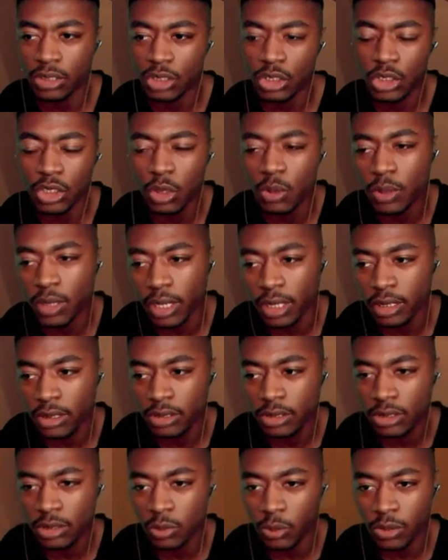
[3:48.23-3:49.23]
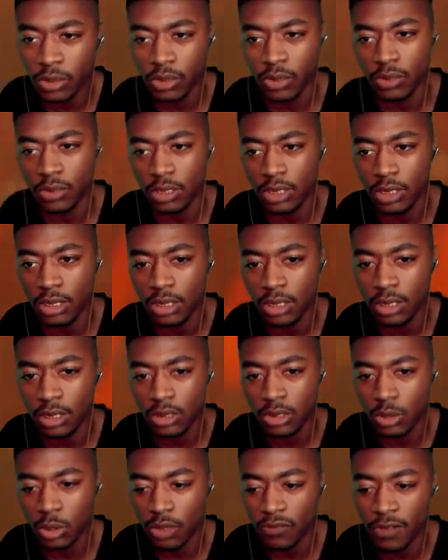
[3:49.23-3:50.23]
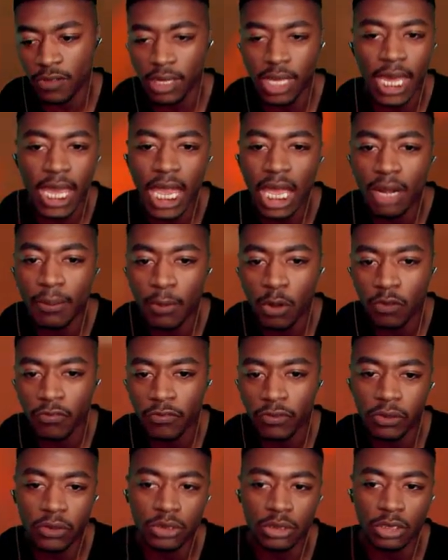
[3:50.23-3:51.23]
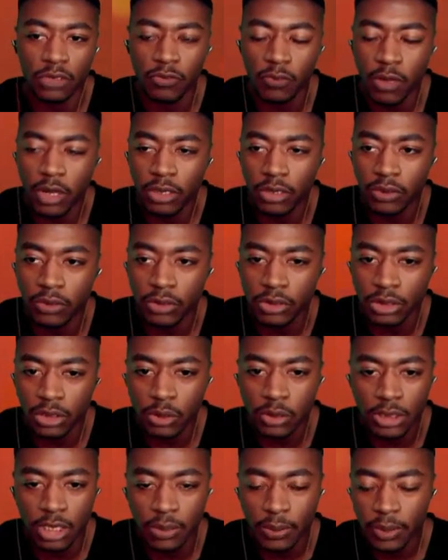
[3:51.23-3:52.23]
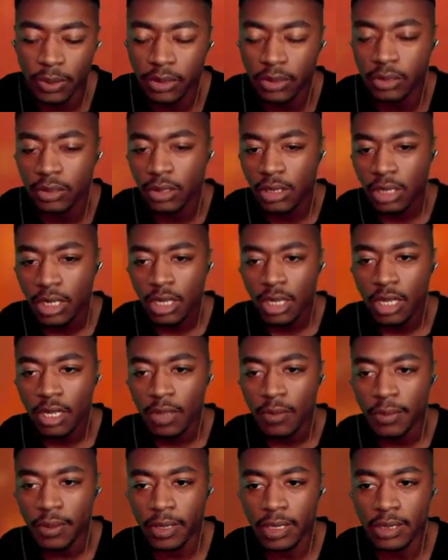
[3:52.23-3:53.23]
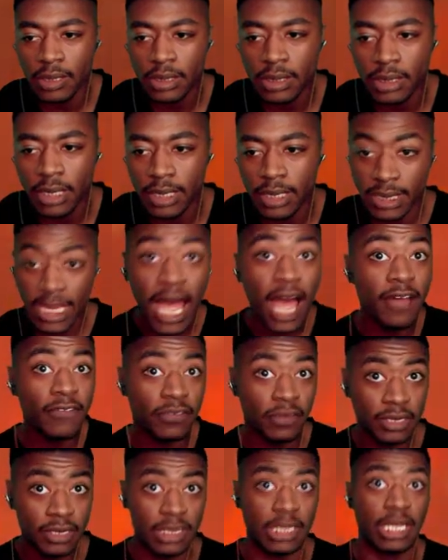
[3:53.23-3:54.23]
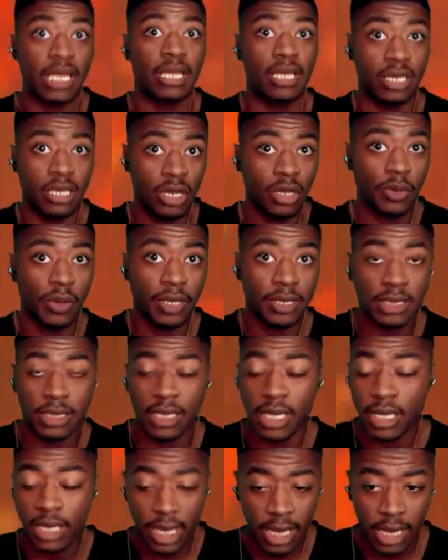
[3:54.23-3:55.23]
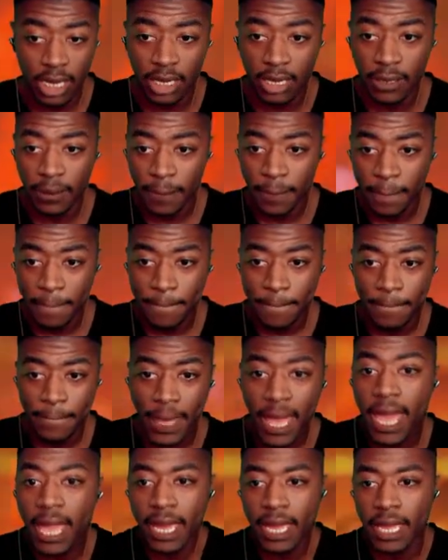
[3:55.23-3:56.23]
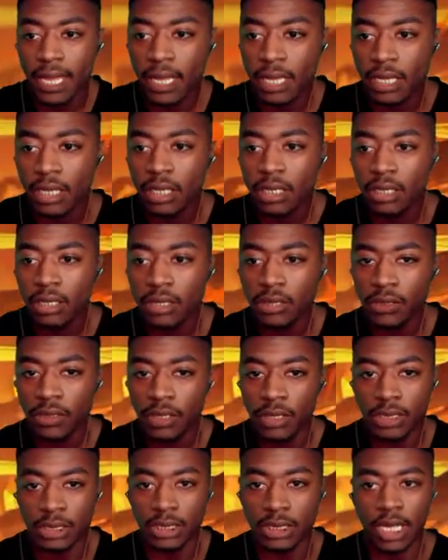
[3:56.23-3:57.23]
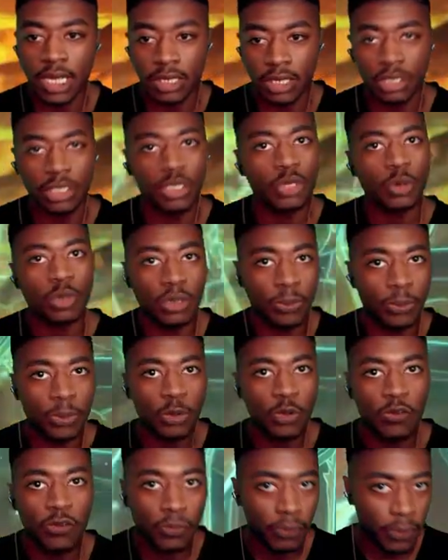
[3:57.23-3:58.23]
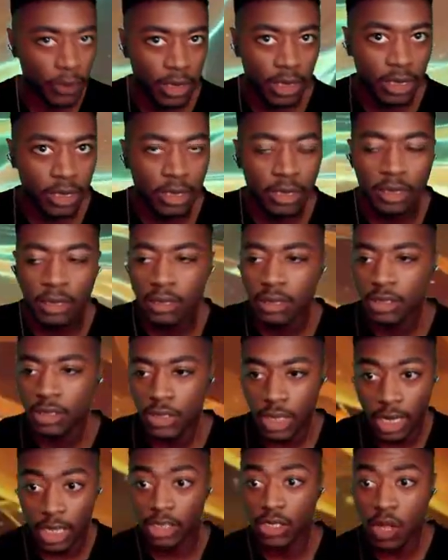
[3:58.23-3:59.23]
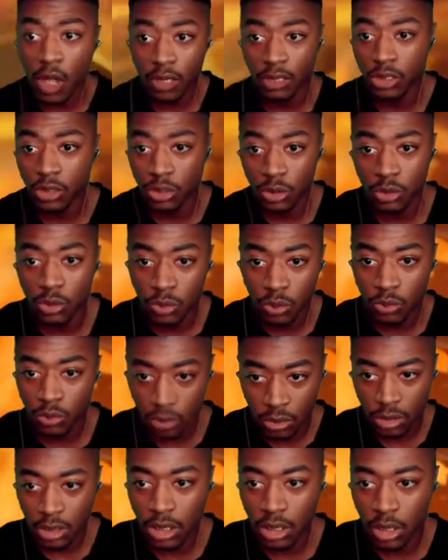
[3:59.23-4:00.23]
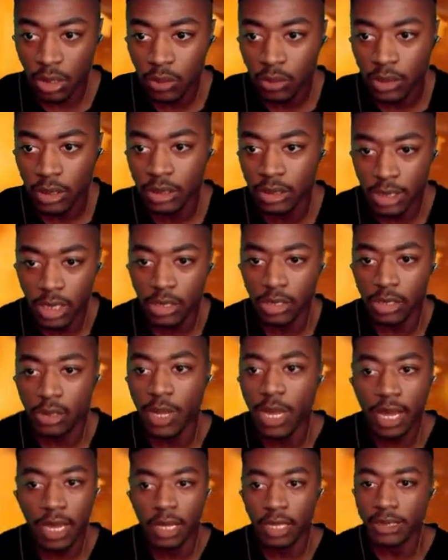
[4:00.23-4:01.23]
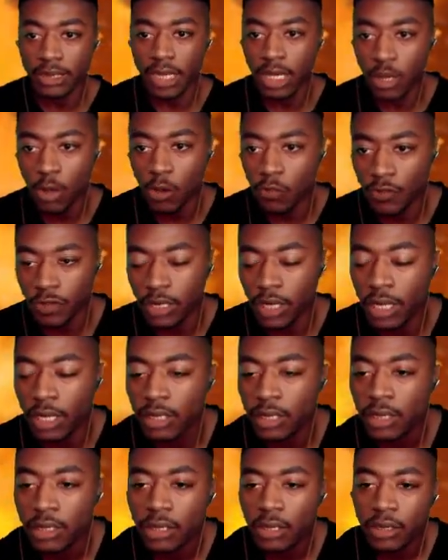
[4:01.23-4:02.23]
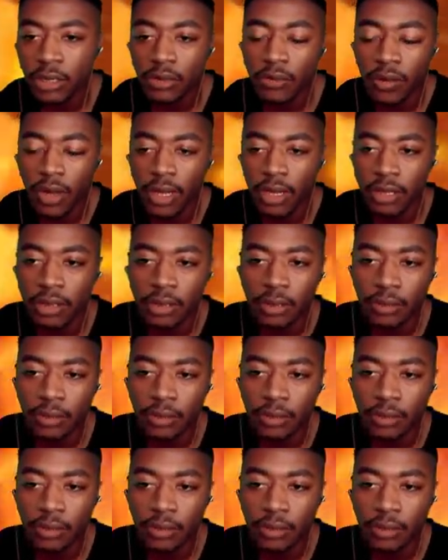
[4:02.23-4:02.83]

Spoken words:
showcase, where the sort of like animo version of Wanderer shows up here, because it's obvious that, you know, it's like a, hey, this is like the new and improved me trying to talk to you, you know, and tell you, hey, it's not over yet, right?